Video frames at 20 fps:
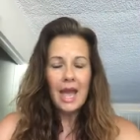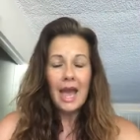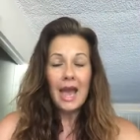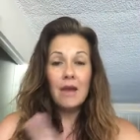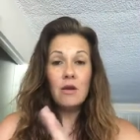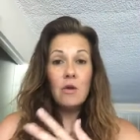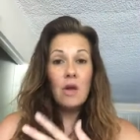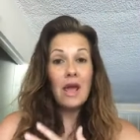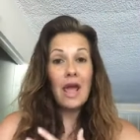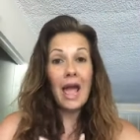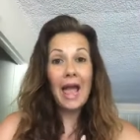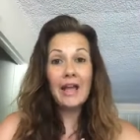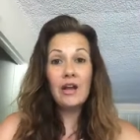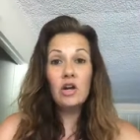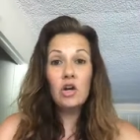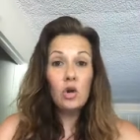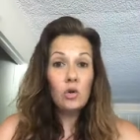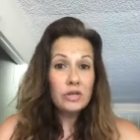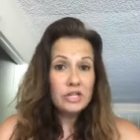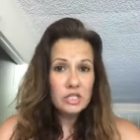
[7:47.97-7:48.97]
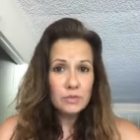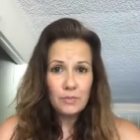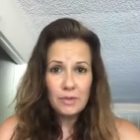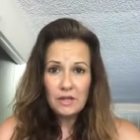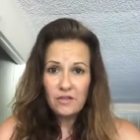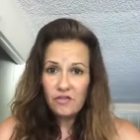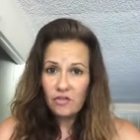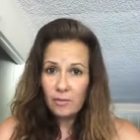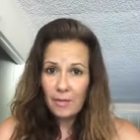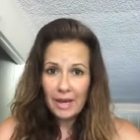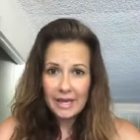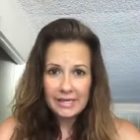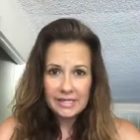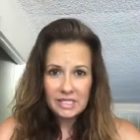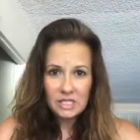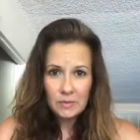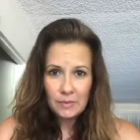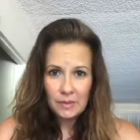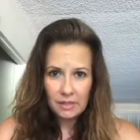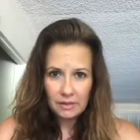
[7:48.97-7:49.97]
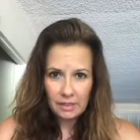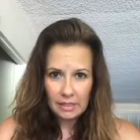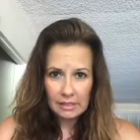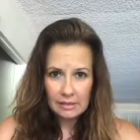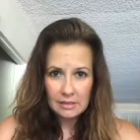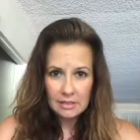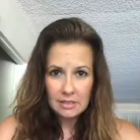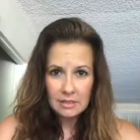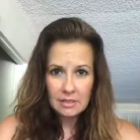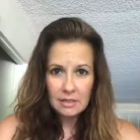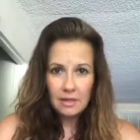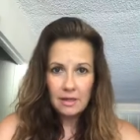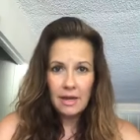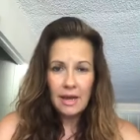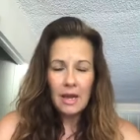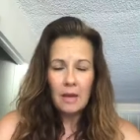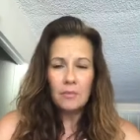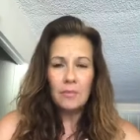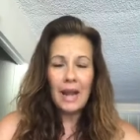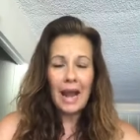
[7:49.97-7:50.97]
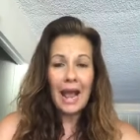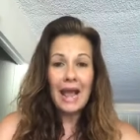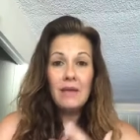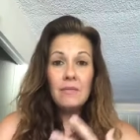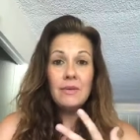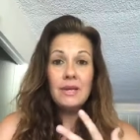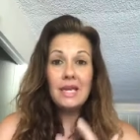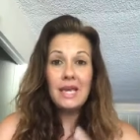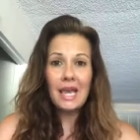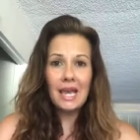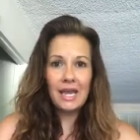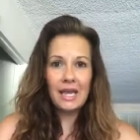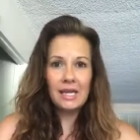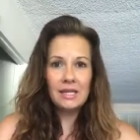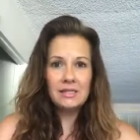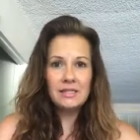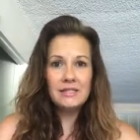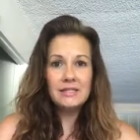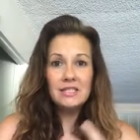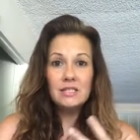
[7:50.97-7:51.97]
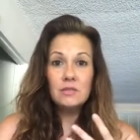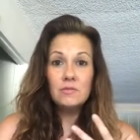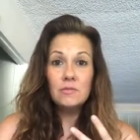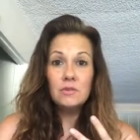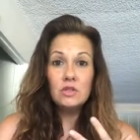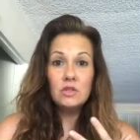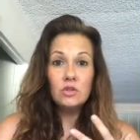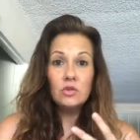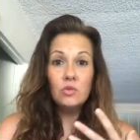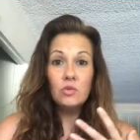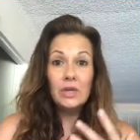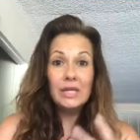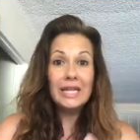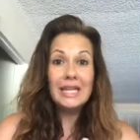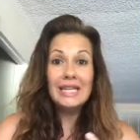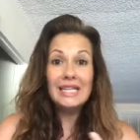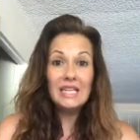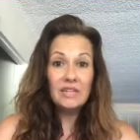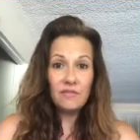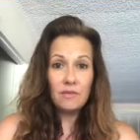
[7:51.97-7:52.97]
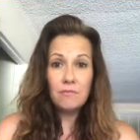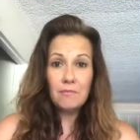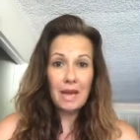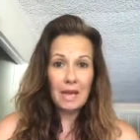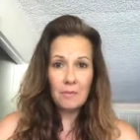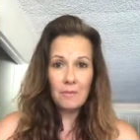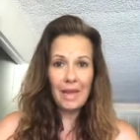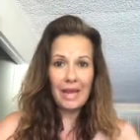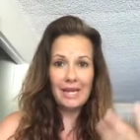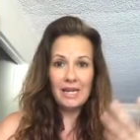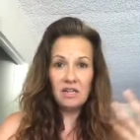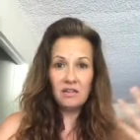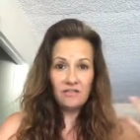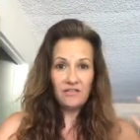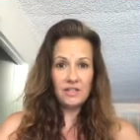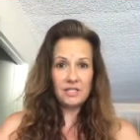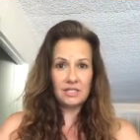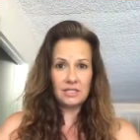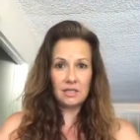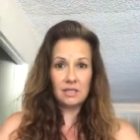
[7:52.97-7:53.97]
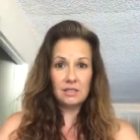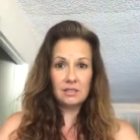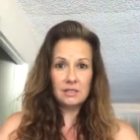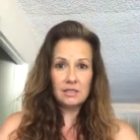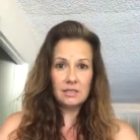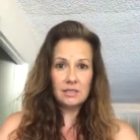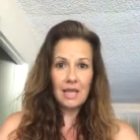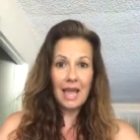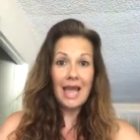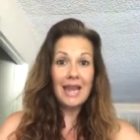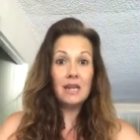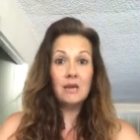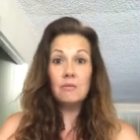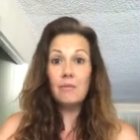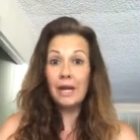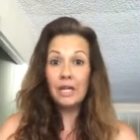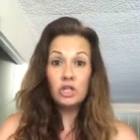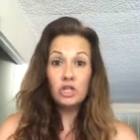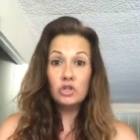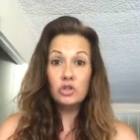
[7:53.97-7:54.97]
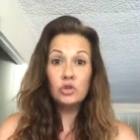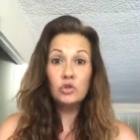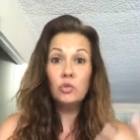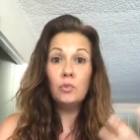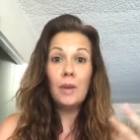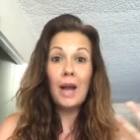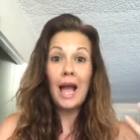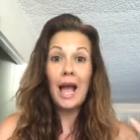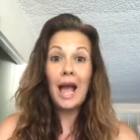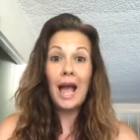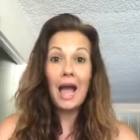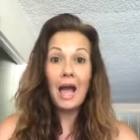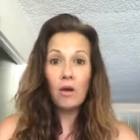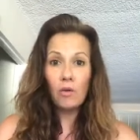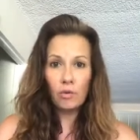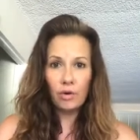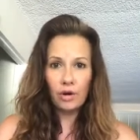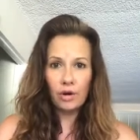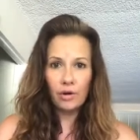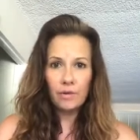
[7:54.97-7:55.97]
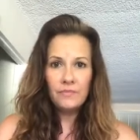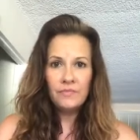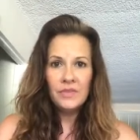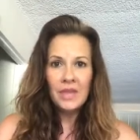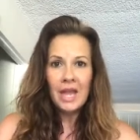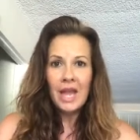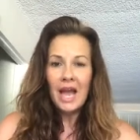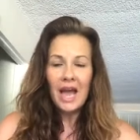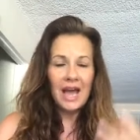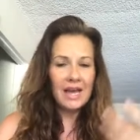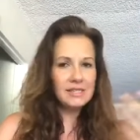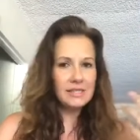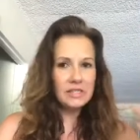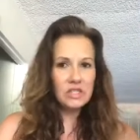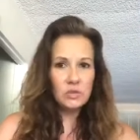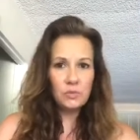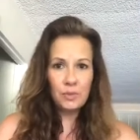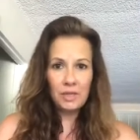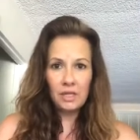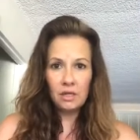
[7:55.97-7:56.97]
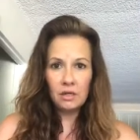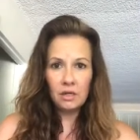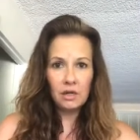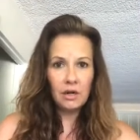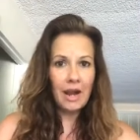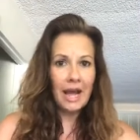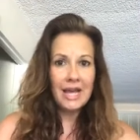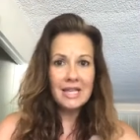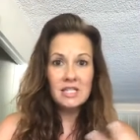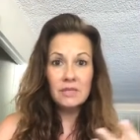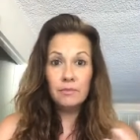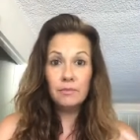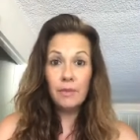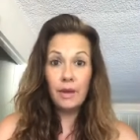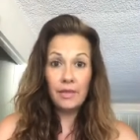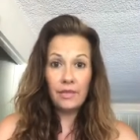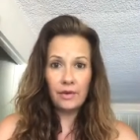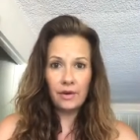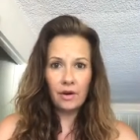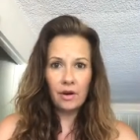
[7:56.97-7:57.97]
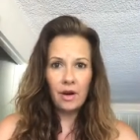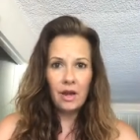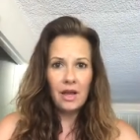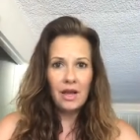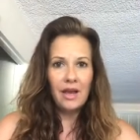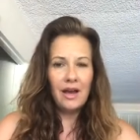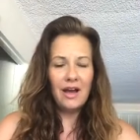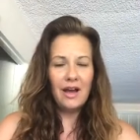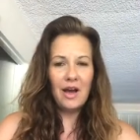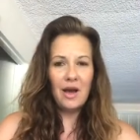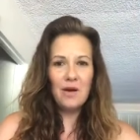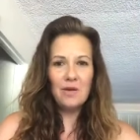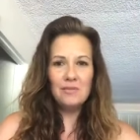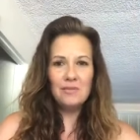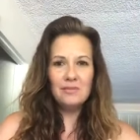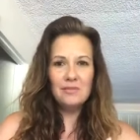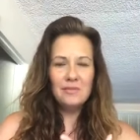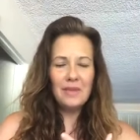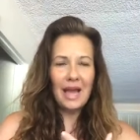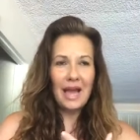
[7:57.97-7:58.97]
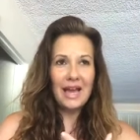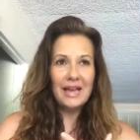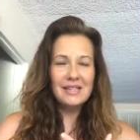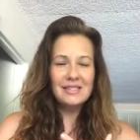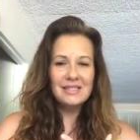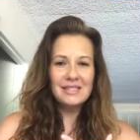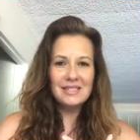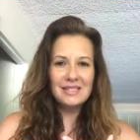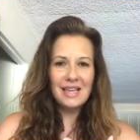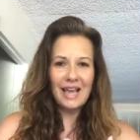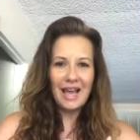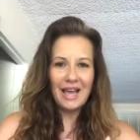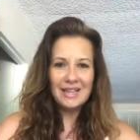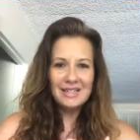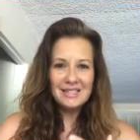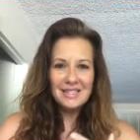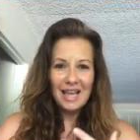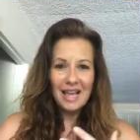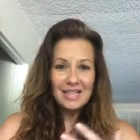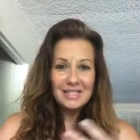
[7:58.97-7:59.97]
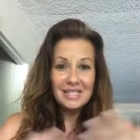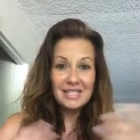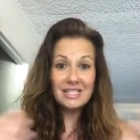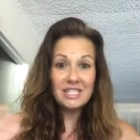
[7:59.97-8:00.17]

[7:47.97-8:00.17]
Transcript: And I could only speak from my experience, but I began to really live in my magnificence and in my true power as a speaker, as a mother, as a